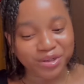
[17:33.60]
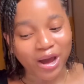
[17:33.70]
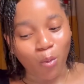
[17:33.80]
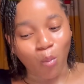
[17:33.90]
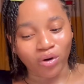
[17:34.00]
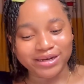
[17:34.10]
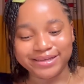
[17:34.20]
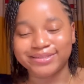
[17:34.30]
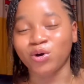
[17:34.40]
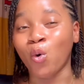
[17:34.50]
another one
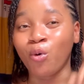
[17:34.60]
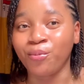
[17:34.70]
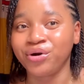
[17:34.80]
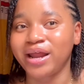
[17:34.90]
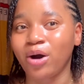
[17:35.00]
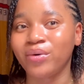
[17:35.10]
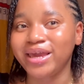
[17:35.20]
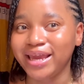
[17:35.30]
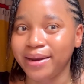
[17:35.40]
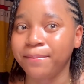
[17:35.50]
is hormonal
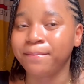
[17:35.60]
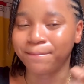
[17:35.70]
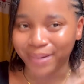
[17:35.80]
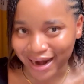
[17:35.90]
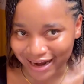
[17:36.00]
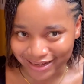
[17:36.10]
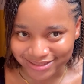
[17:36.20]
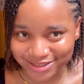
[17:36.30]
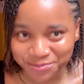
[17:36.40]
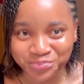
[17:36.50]

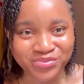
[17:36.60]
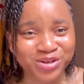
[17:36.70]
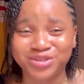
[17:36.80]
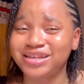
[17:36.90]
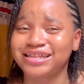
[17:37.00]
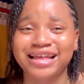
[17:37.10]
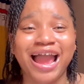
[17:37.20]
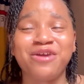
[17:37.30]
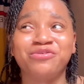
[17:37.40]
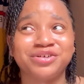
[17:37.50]
imbalance. You see that
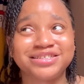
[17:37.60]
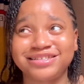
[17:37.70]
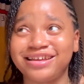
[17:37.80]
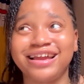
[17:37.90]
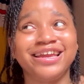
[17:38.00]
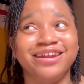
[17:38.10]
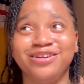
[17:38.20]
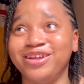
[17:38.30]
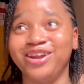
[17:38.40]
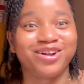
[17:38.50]
I wrote
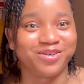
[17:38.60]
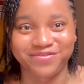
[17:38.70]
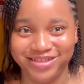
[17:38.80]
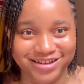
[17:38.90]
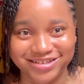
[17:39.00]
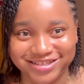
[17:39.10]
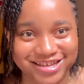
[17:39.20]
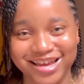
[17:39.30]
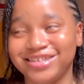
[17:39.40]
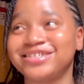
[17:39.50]
a lot of things.
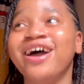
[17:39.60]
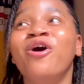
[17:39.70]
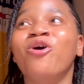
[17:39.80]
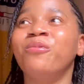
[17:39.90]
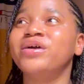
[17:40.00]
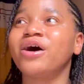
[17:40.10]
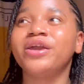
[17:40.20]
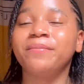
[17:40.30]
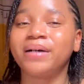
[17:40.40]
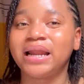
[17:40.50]
Yes, hormonal
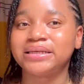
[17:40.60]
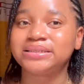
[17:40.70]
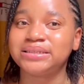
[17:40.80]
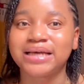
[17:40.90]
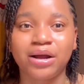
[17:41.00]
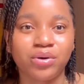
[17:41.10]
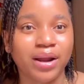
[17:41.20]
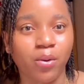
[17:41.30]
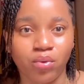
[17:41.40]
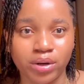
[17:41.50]
imbalance is
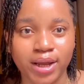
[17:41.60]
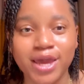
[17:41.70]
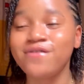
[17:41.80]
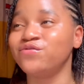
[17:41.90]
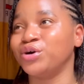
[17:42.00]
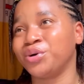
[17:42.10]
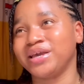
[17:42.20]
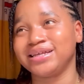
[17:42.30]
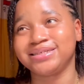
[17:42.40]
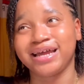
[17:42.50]
another one. If you're
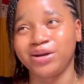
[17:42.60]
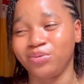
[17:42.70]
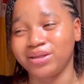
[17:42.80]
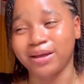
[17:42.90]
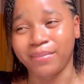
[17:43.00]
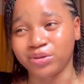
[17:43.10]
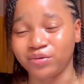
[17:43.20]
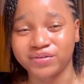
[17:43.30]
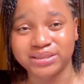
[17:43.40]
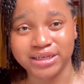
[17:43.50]
not getting adequate
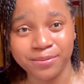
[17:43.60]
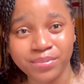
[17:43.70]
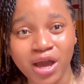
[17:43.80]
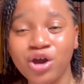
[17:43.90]
amount of sleep,